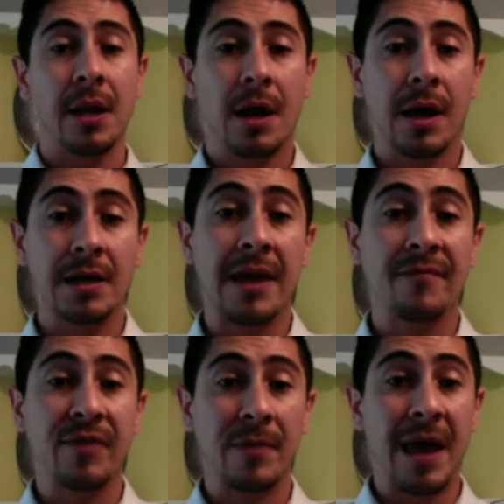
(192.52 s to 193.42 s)
time
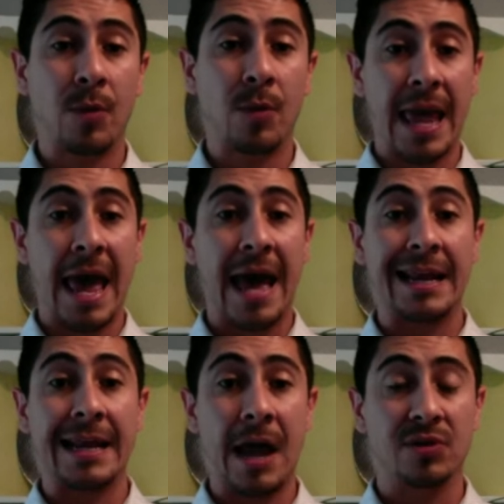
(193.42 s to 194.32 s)
frame that we had
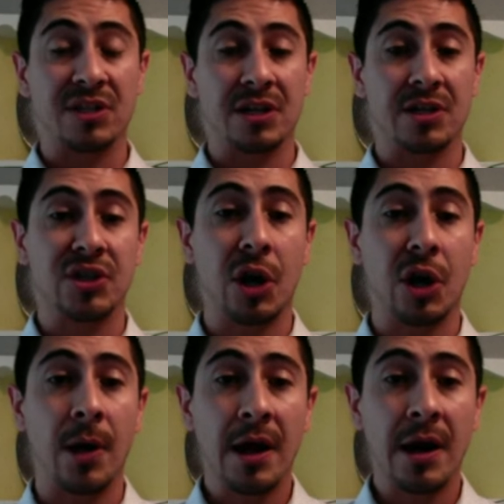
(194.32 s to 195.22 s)
announced. And
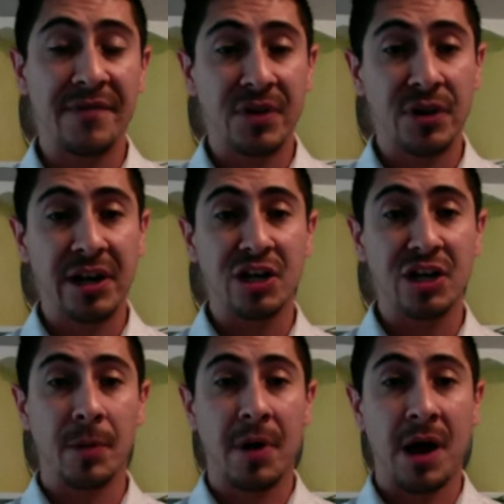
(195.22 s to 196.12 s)
so if you need to
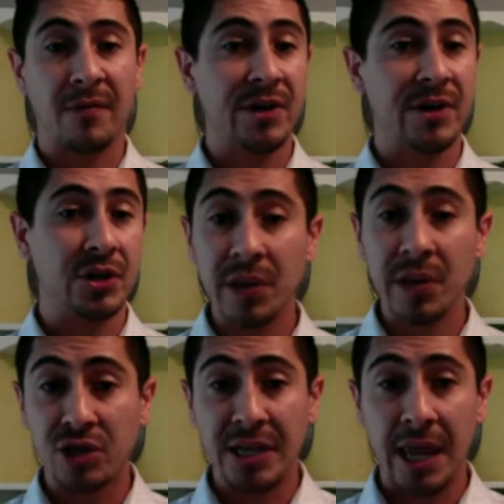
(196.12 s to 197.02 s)
jump off, we totally
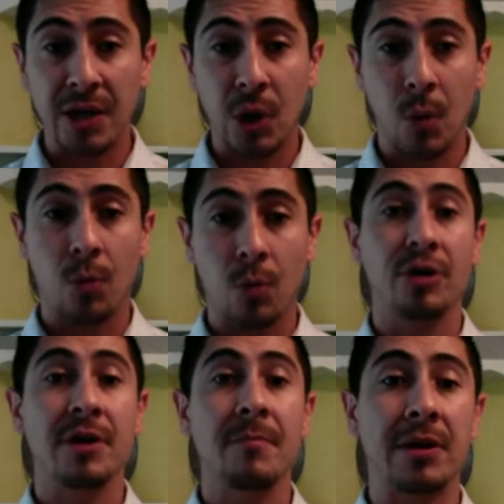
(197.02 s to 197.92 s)
understand. Don't worry
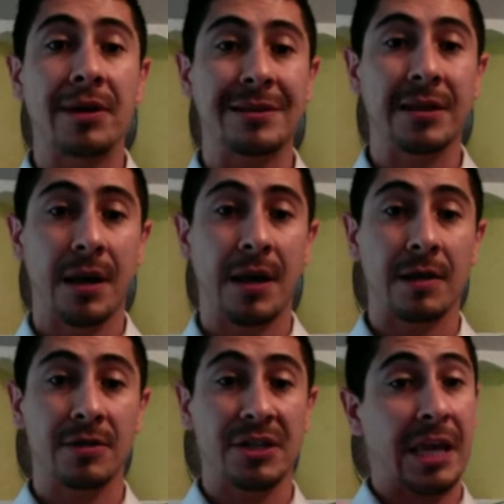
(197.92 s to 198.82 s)
about it.
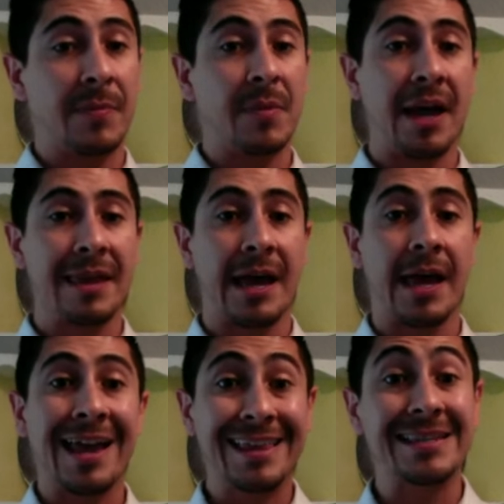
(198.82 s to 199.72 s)
Just keep in mind that
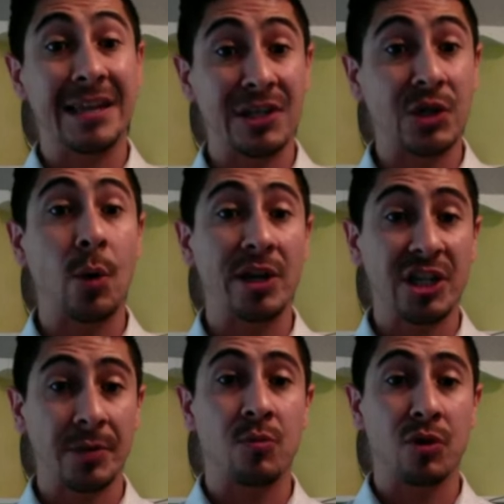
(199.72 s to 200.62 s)
this is going
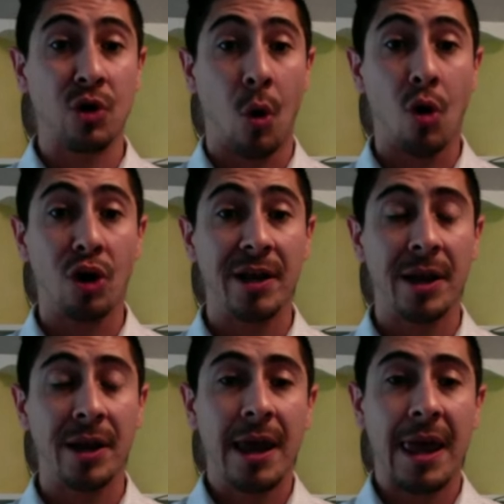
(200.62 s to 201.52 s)
to be recorded,
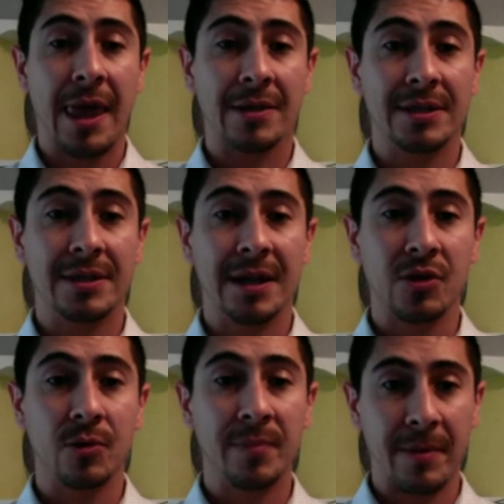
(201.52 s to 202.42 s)
and
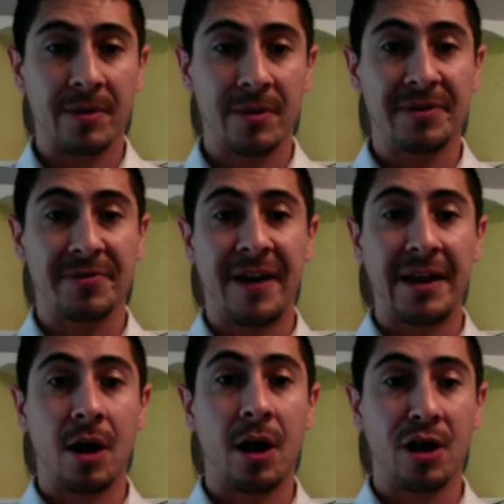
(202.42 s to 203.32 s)
you'll be able to find
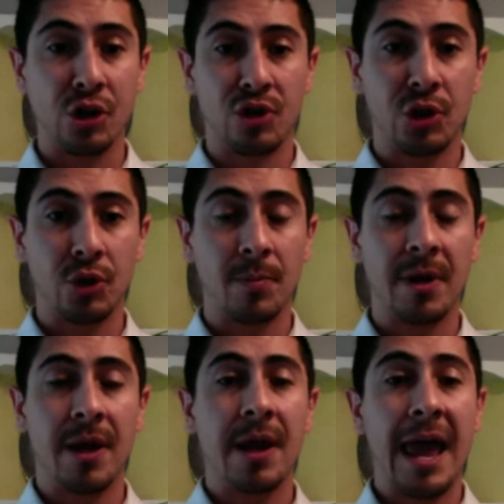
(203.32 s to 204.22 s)
it on YouTube
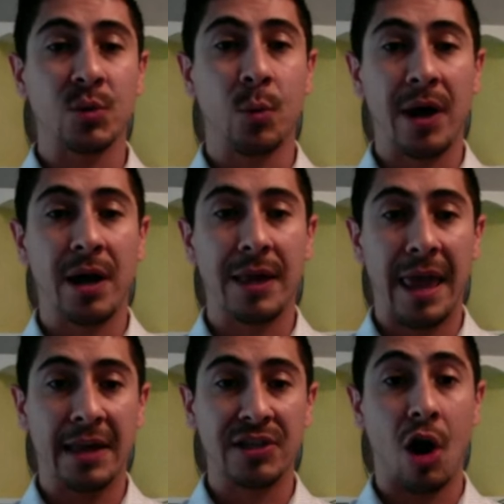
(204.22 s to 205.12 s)
as well
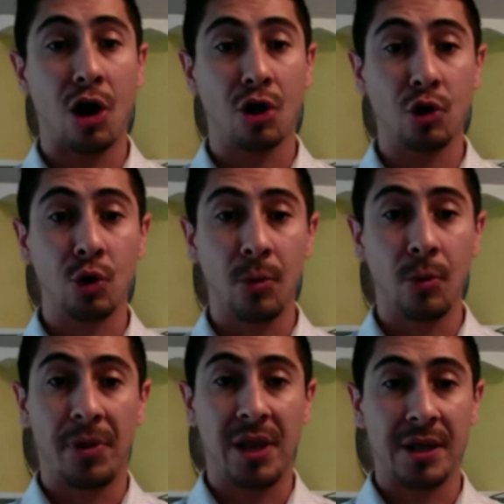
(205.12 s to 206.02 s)
as our Google
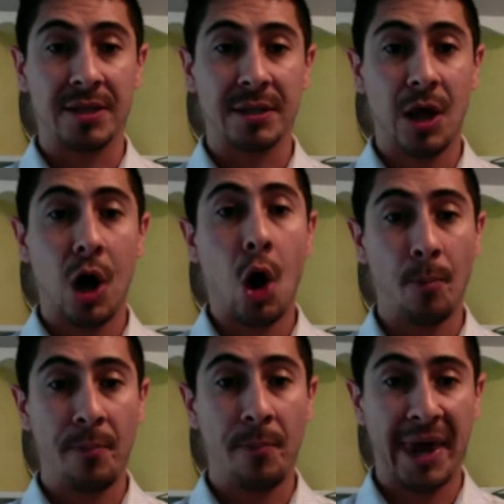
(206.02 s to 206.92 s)
Plus
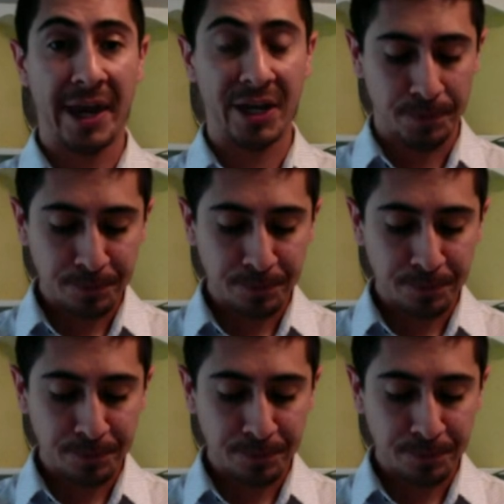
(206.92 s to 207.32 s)
homepage.